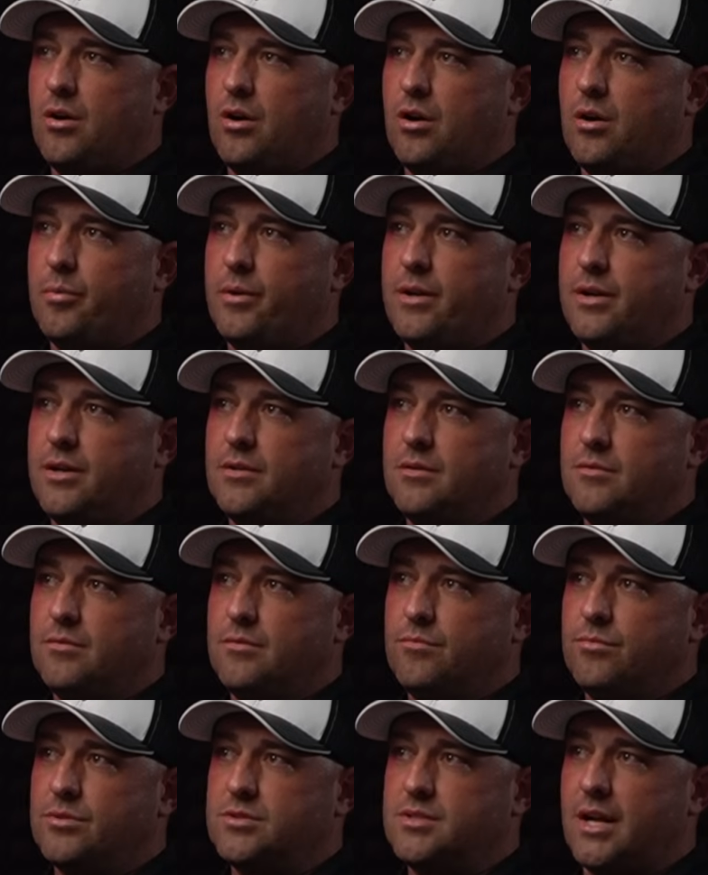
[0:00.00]
Urban
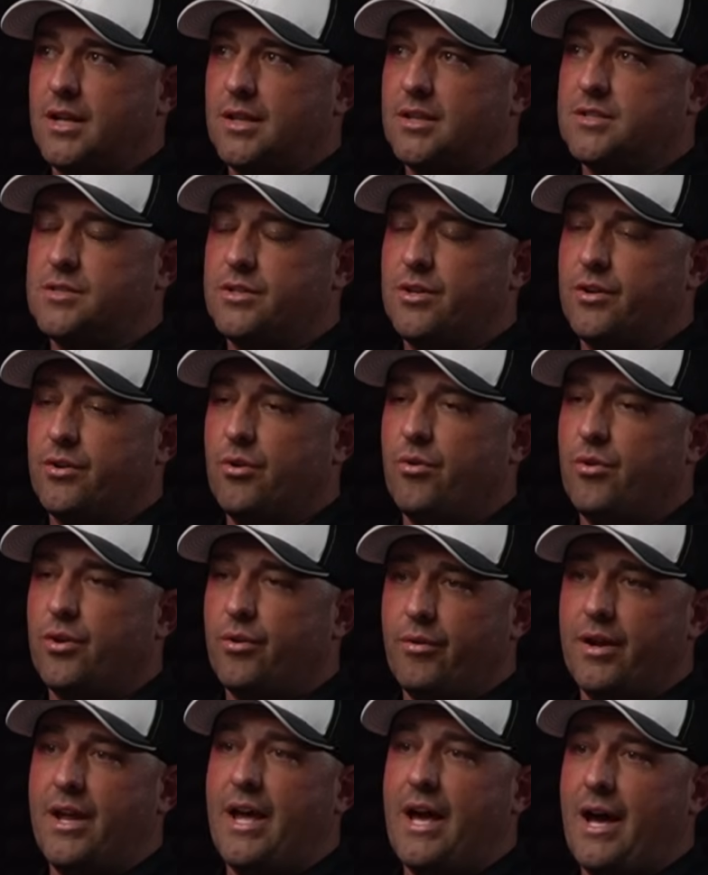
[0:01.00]
was like, "Listen, you're going
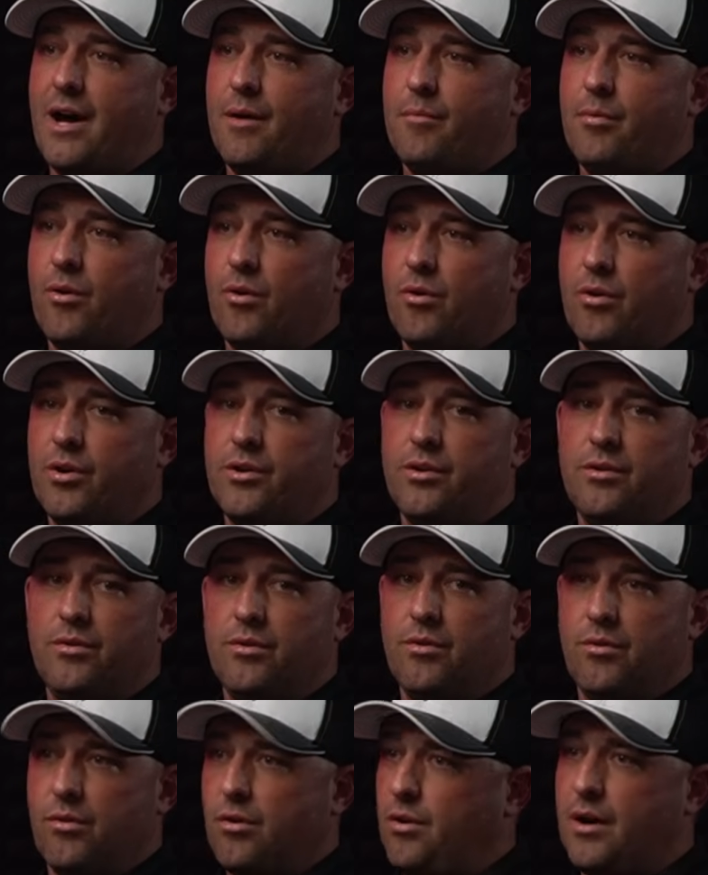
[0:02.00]
to rehab, or
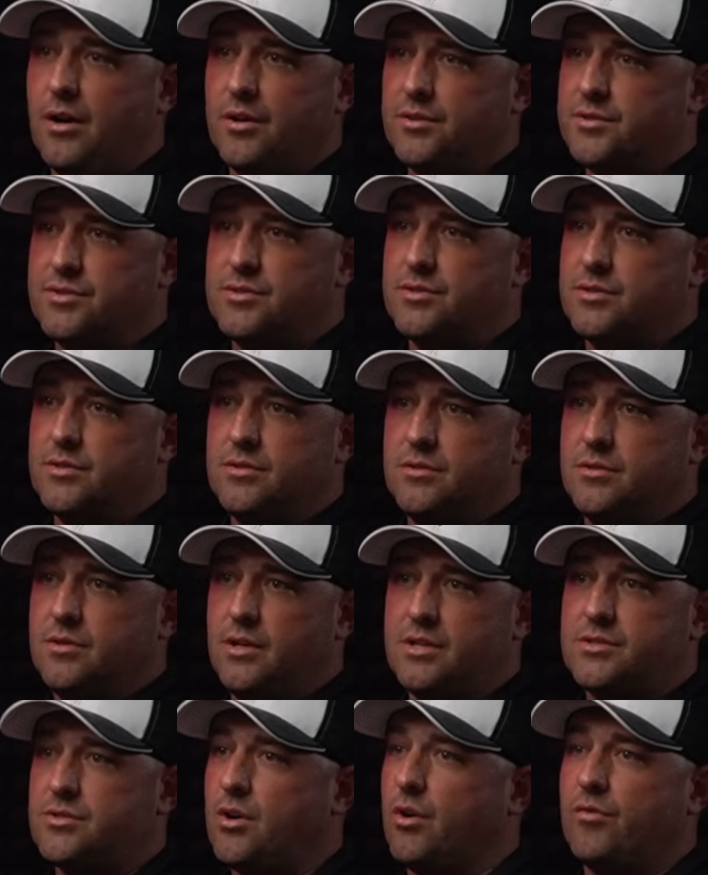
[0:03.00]
or else
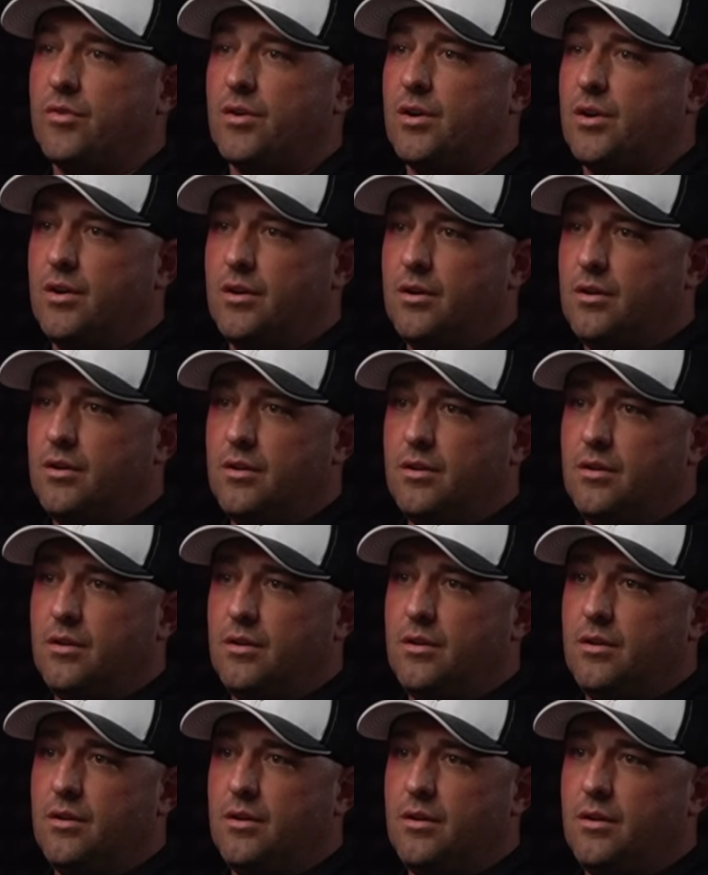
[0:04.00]
it's over."
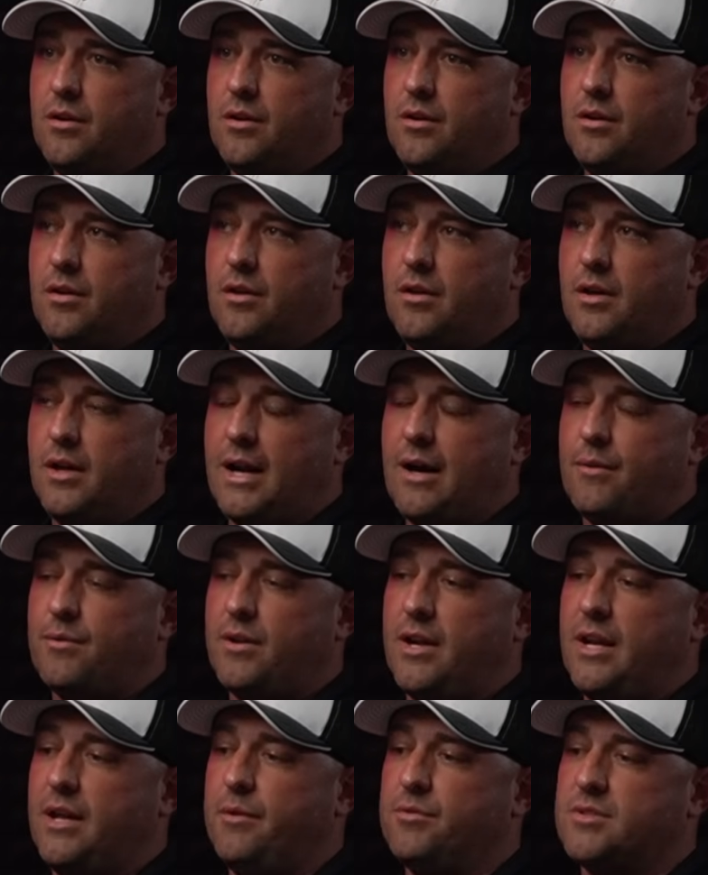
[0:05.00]
And I
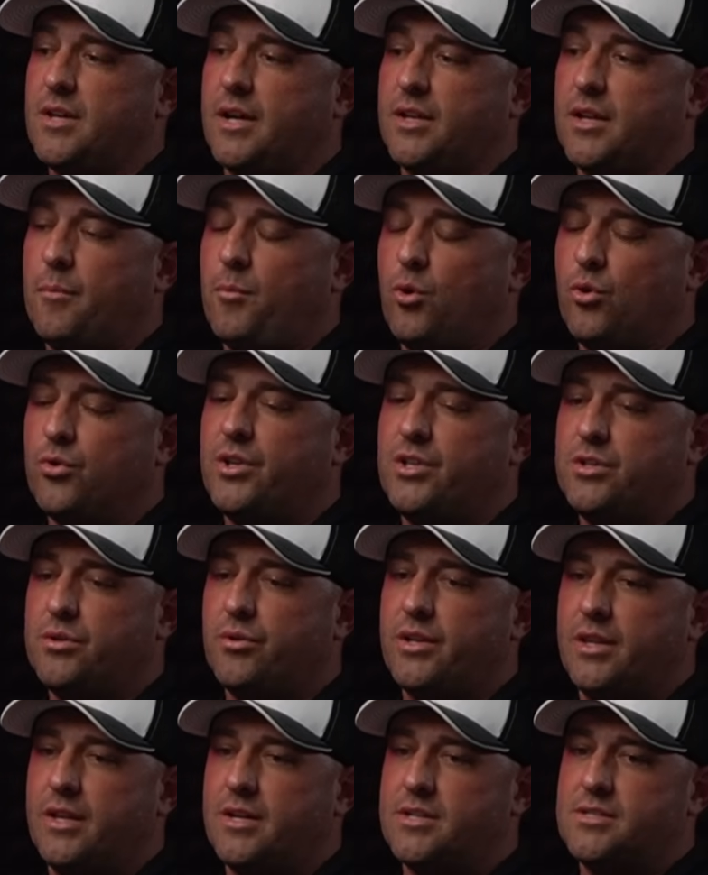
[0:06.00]
and he was like, "I'm only
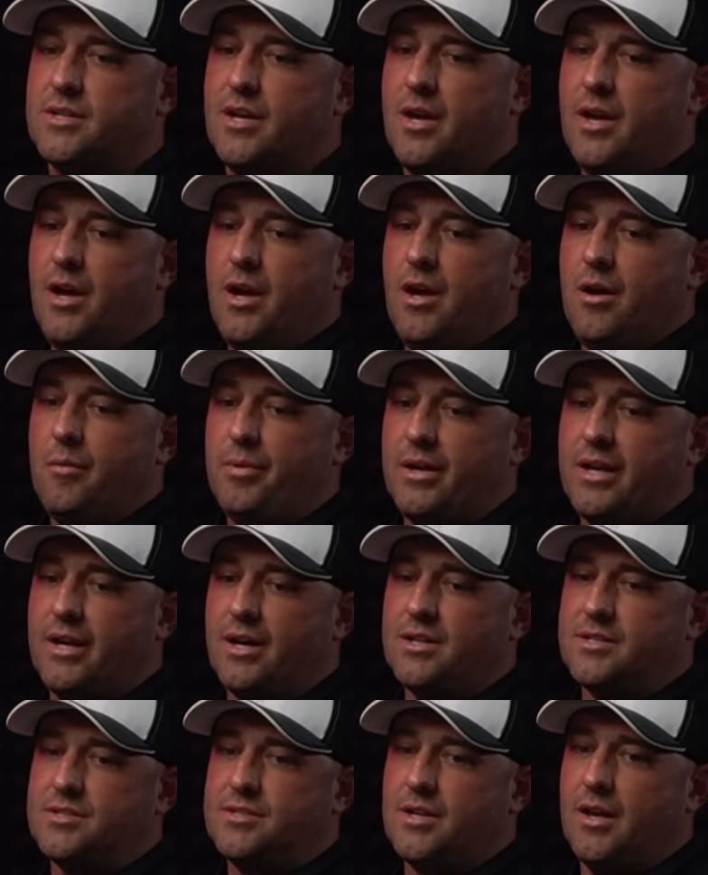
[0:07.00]
doing this
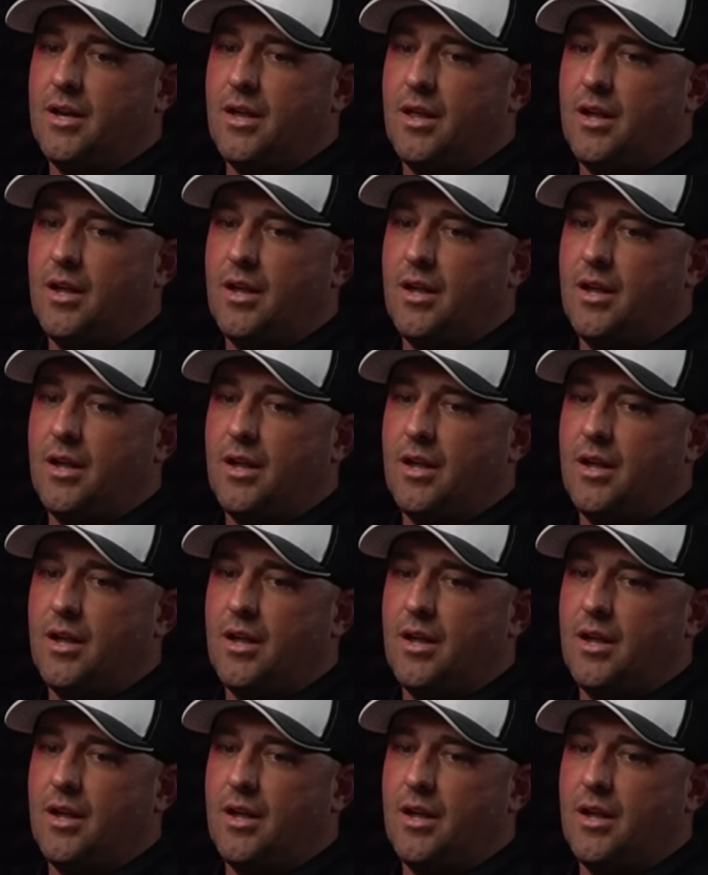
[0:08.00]
because